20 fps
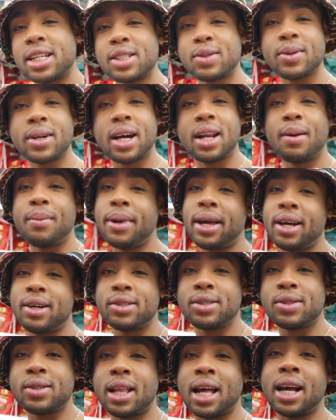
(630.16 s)
section what kind of
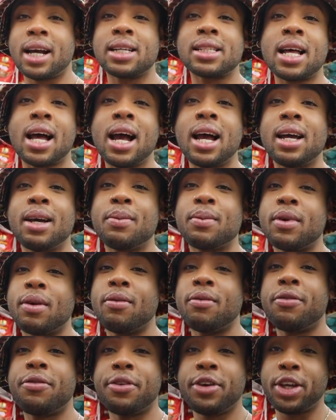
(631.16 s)
bagels you like, because I am
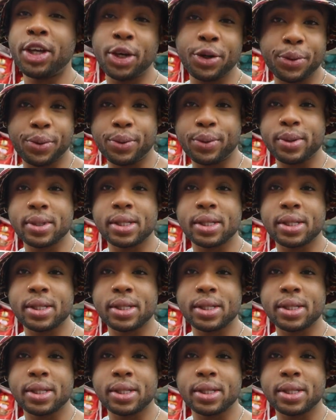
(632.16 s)
confused.